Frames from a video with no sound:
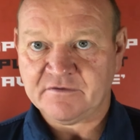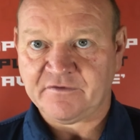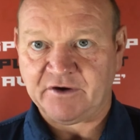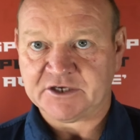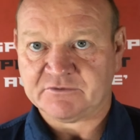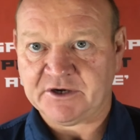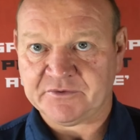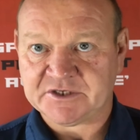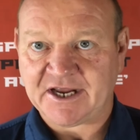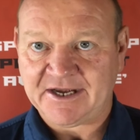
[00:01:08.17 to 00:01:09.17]
fights where there were
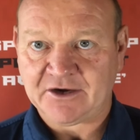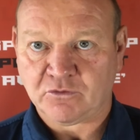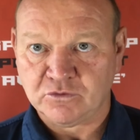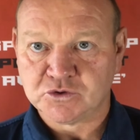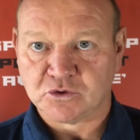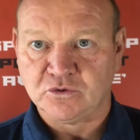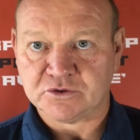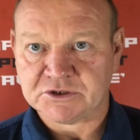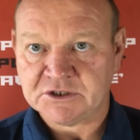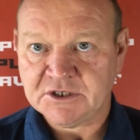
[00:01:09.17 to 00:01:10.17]
technical draws,